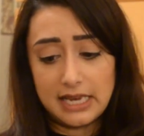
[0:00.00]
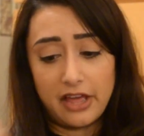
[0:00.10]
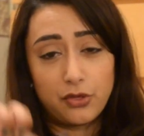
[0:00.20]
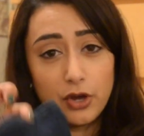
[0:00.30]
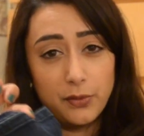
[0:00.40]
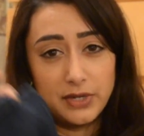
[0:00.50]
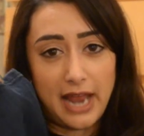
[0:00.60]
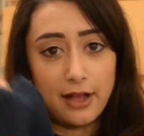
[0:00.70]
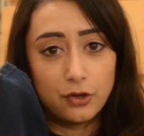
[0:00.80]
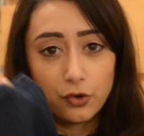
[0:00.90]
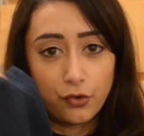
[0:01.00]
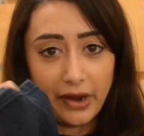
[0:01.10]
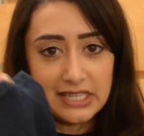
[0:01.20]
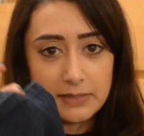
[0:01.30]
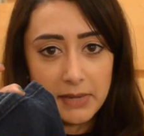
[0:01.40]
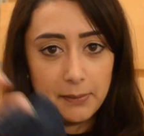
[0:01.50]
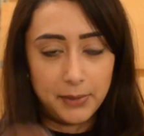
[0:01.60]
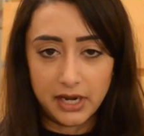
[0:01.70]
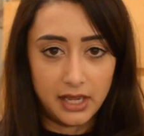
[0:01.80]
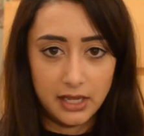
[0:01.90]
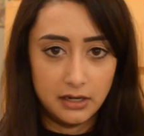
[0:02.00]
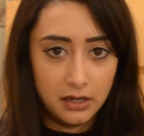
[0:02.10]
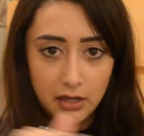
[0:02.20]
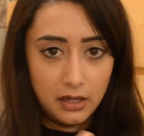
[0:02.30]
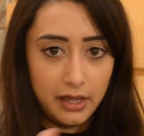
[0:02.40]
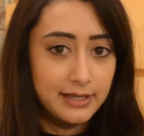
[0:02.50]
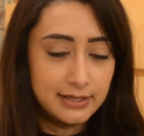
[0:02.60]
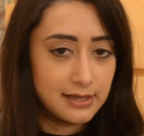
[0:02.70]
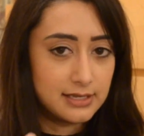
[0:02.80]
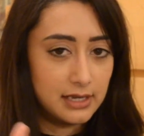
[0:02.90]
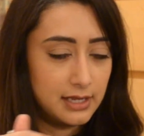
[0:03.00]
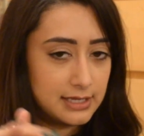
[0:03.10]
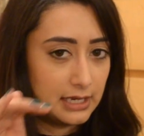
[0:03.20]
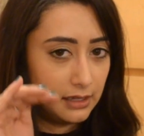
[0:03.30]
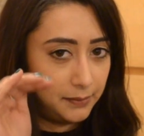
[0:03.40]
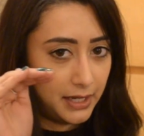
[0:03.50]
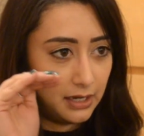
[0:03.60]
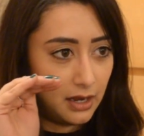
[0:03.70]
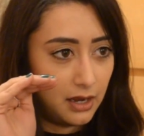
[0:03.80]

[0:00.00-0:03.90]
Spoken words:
I thought it would ankle graze me, but it doesn't. It's a little bit